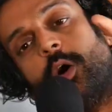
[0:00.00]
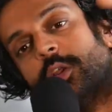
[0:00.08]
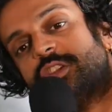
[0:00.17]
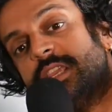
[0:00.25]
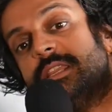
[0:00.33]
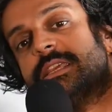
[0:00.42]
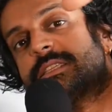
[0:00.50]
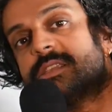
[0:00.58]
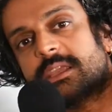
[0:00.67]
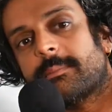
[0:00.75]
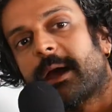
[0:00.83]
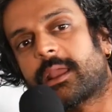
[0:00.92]
whole genius
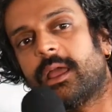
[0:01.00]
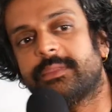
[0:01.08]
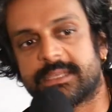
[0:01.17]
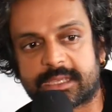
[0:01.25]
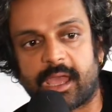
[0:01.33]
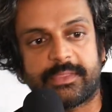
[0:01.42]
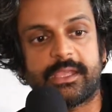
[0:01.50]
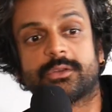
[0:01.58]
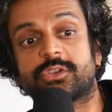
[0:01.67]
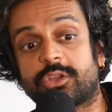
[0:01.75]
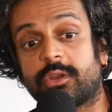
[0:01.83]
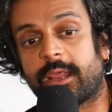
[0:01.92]
thing about Gandhi is Gandhi
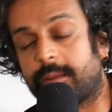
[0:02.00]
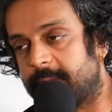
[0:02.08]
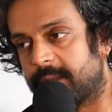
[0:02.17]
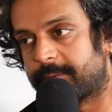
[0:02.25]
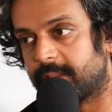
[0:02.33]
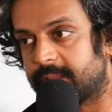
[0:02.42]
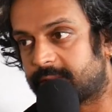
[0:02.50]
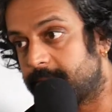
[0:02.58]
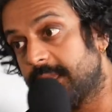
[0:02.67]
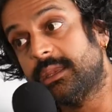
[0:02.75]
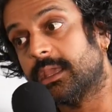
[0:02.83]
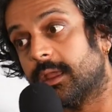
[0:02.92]
understood how to manipulate the
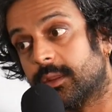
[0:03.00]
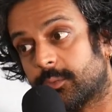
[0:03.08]
media,